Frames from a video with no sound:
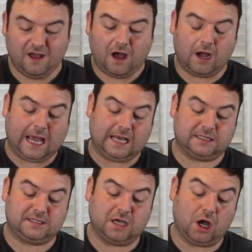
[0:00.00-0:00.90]
Okay,
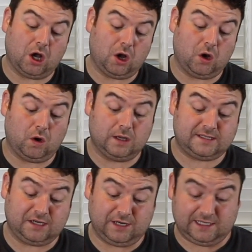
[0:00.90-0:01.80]
so
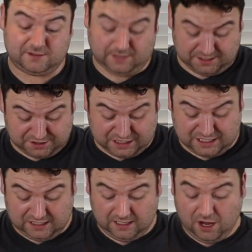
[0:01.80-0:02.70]
serious
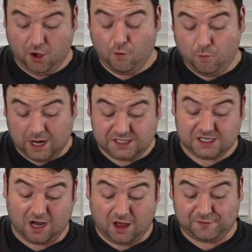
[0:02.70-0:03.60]
question. What do
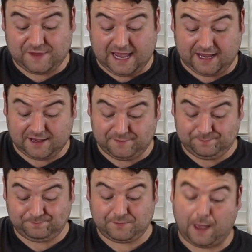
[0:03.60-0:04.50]
y'all think?
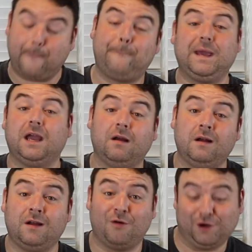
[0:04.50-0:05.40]

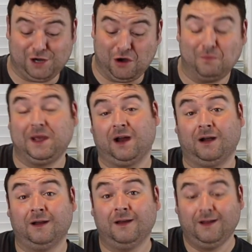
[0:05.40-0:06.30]
Beard or no
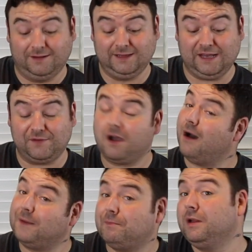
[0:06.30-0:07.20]
beard? Leave a
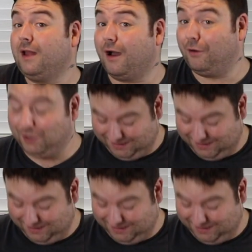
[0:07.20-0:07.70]
comment below.